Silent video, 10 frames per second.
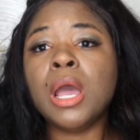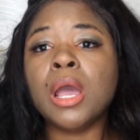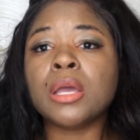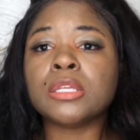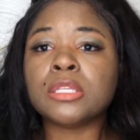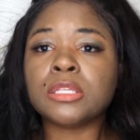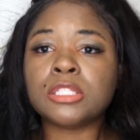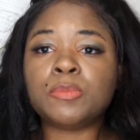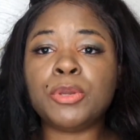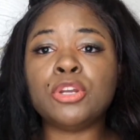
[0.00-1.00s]

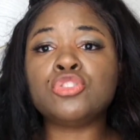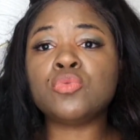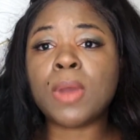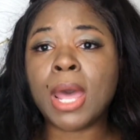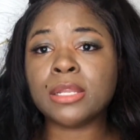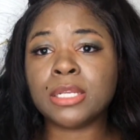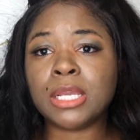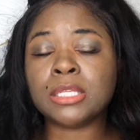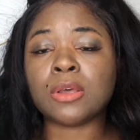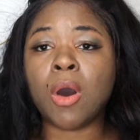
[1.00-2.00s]
Spirituality is
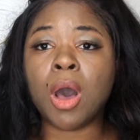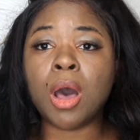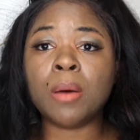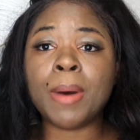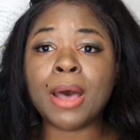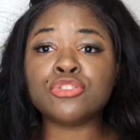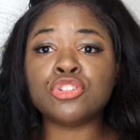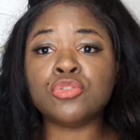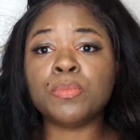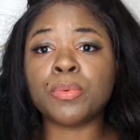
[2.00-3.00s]
all about you
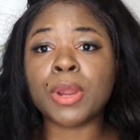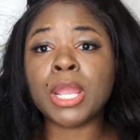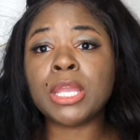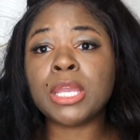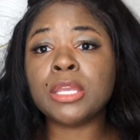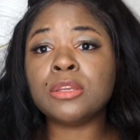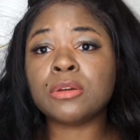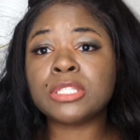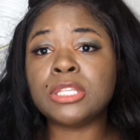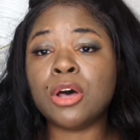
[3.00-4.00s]
bringing
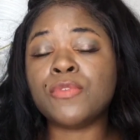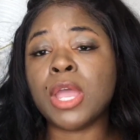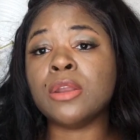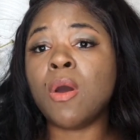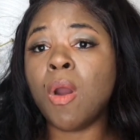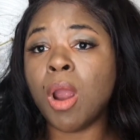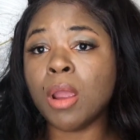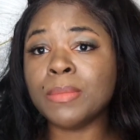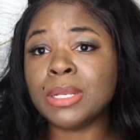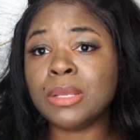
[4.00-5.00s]
yourself in harmony
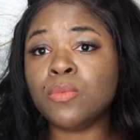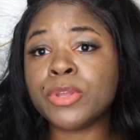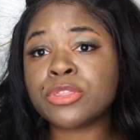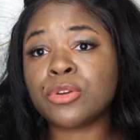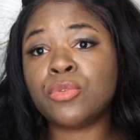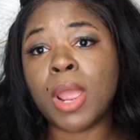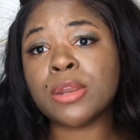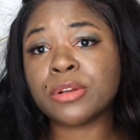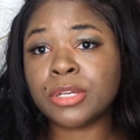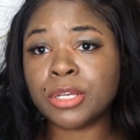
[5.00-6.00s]
with the greater
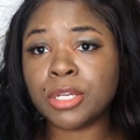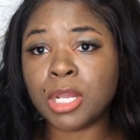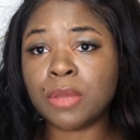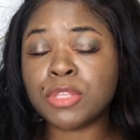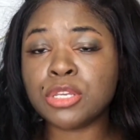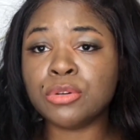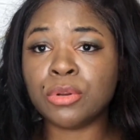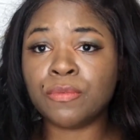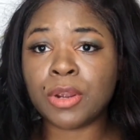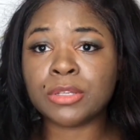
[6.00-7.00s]
good of the universe.
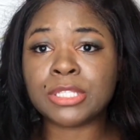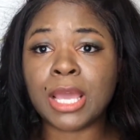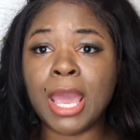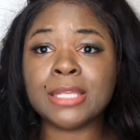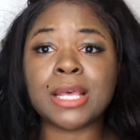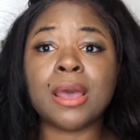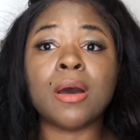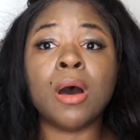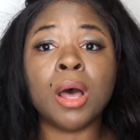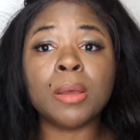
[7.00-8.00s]
As I
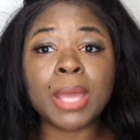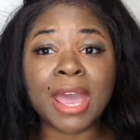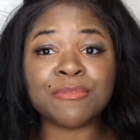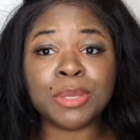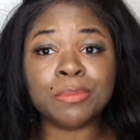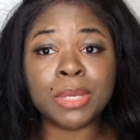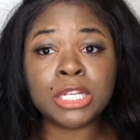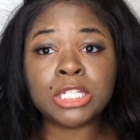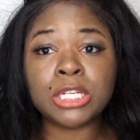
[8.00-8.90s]
have been mentioning,